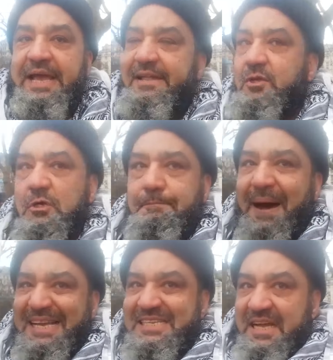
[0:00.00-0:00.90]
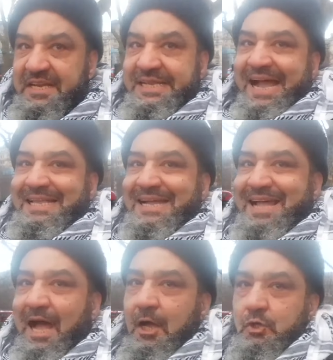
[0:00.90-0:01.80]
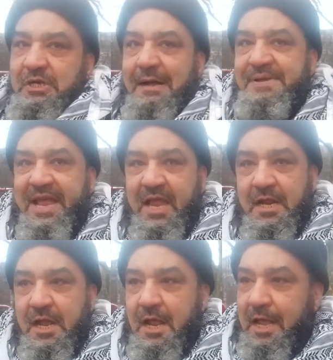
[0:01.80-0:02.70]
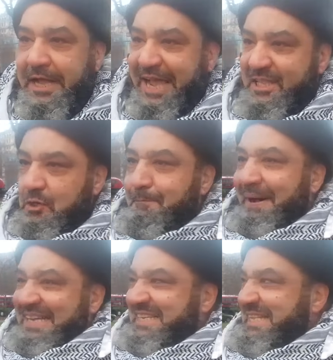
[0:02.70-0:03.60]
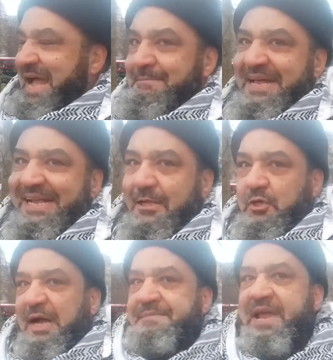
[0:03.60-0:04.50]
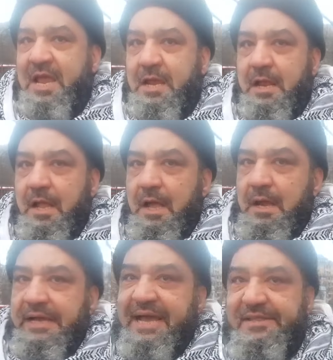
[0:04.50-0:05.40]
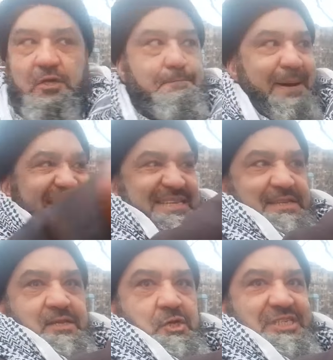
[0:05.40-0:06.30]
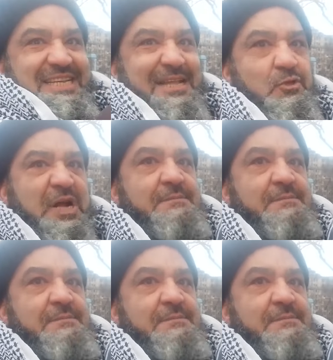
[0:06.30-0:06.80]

Get your bastard in Canada to come here. Get your bastard in America to come here. Get your bastard in New Zealand to